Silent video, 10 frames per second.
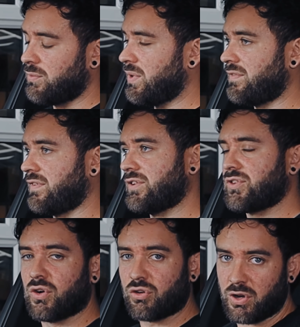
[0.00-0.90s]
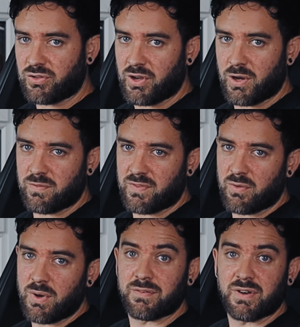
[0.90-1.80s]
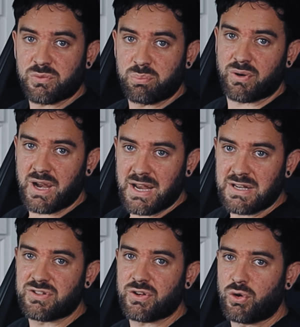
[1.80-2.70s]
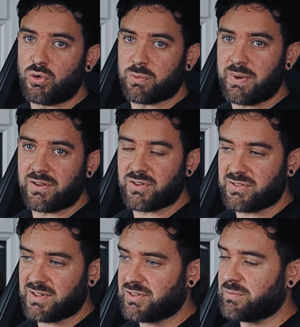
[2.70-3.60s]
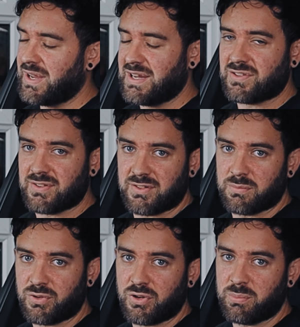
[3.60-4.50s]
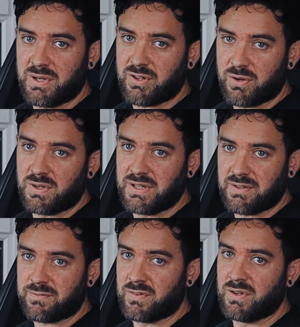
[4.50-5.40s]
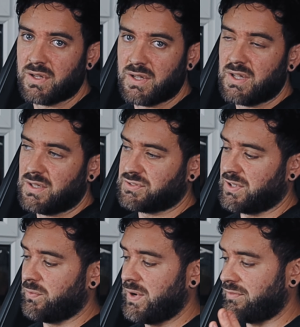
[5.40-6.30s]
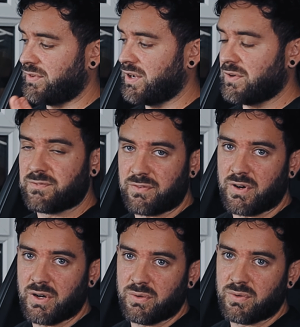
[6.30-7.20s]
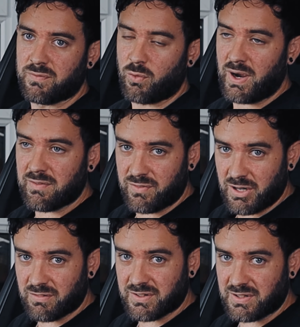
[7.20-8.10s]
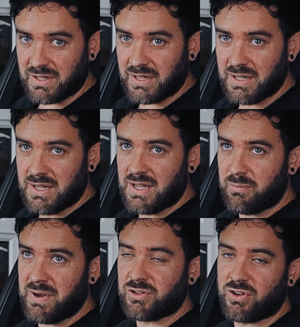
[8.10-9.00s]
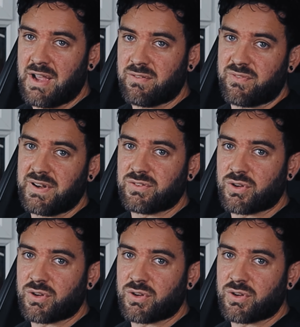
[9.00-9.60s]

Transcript: whether it's on crossover, whether it's bridged, it all depends on the system. Each system is going to be totally different. So we have to go through quite vigorously and make sure everything is